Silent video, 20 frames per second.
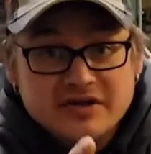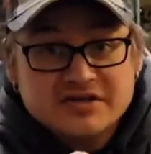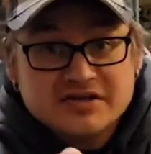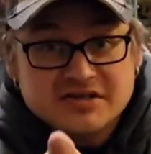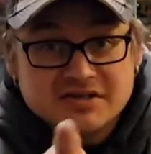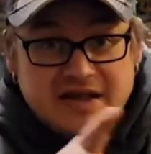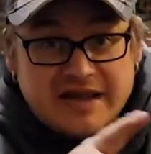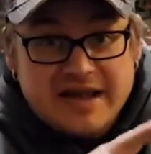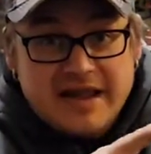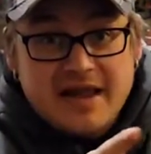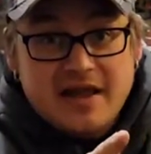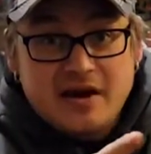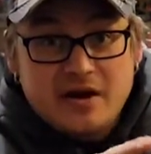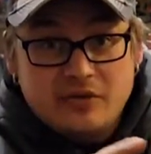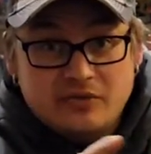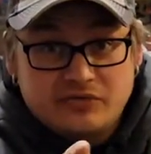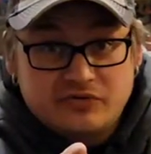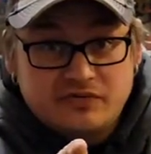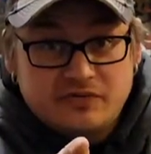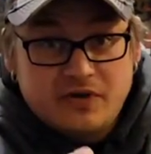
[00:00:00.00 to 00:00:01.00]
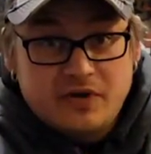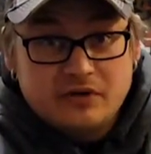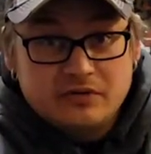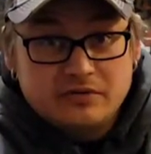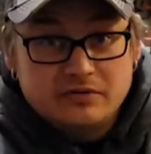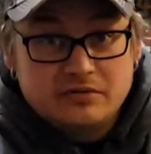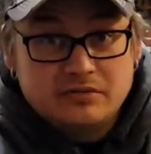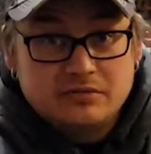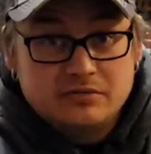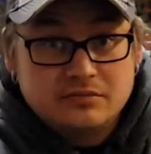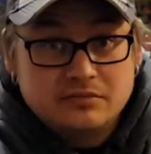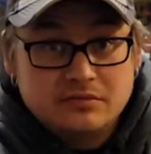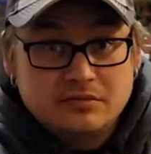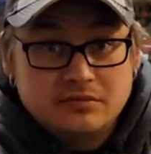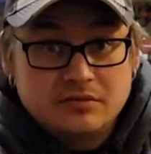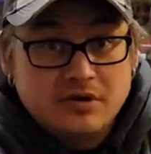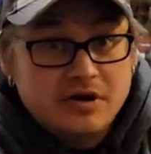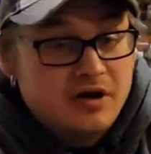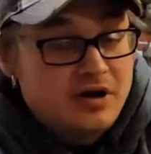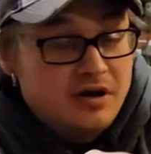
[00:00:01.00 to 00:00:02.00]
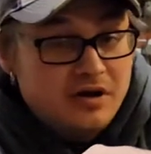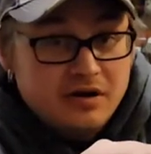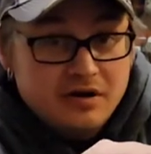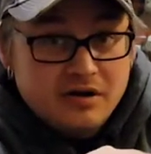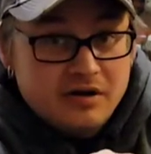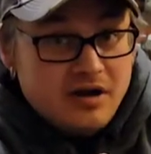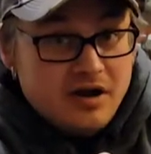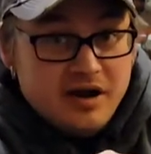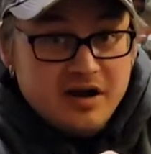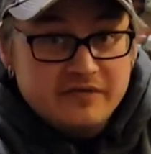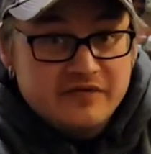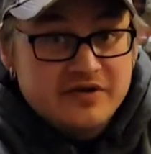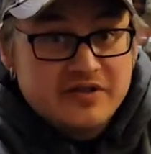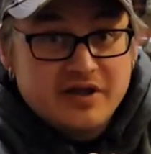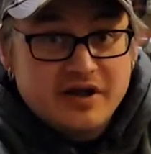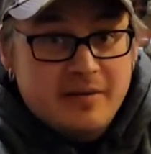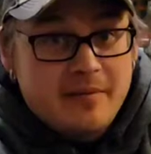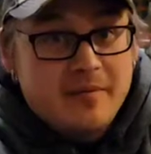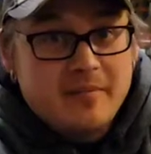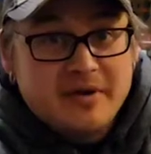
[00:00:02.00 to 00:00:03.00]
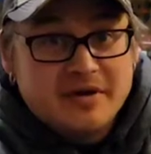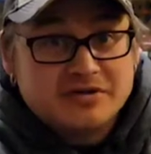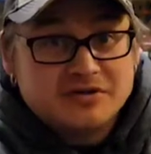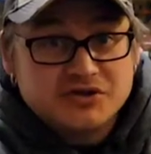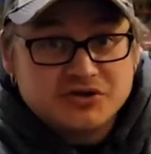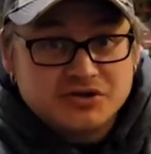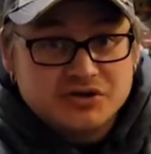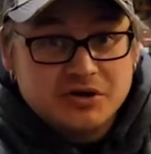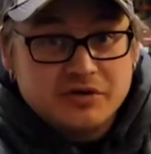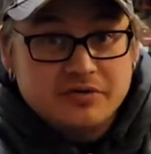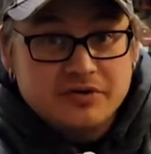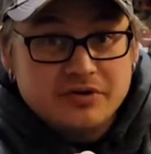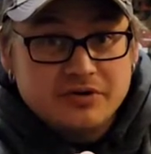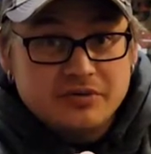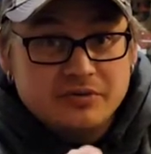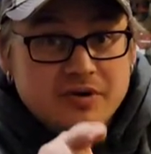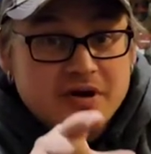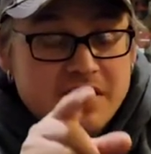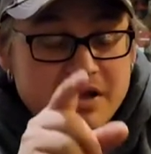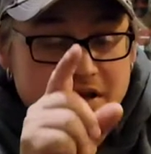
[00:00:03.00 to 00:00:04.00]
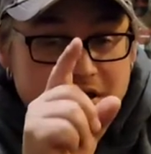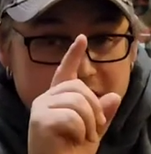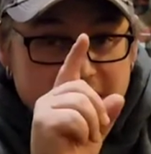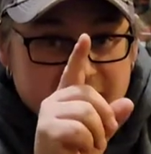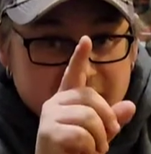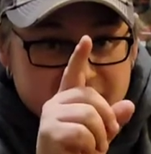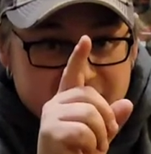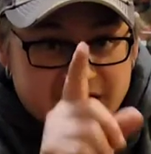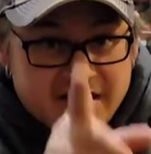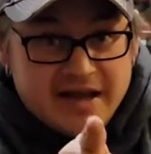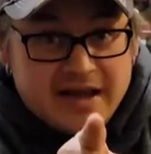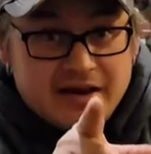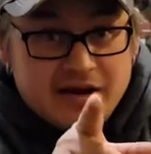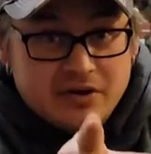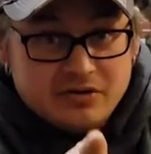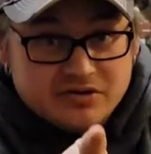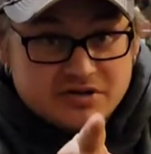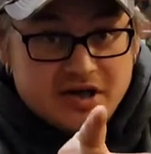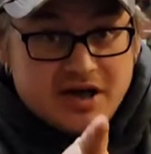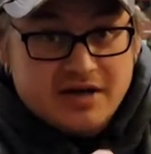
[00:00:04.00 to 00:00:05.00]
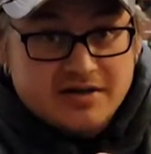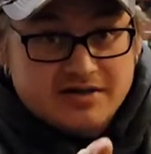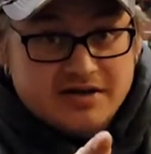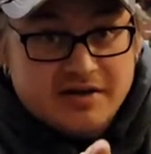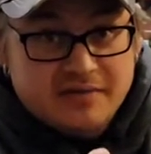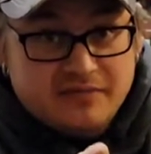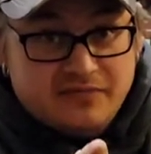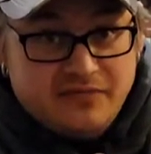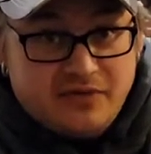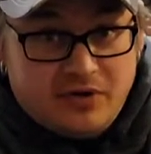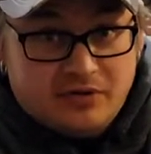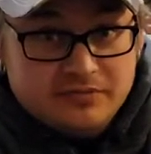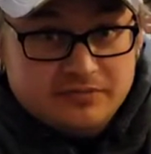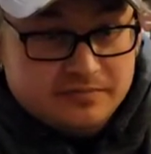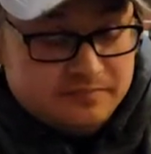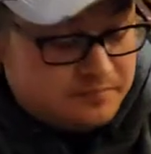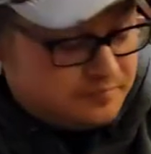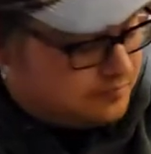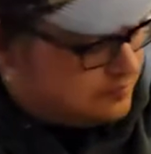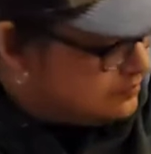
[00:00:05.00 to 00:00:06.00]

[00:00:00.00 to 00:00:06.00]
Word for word: this is Kato's fault. Everything I'm about to show you is Kato's goddamn fault.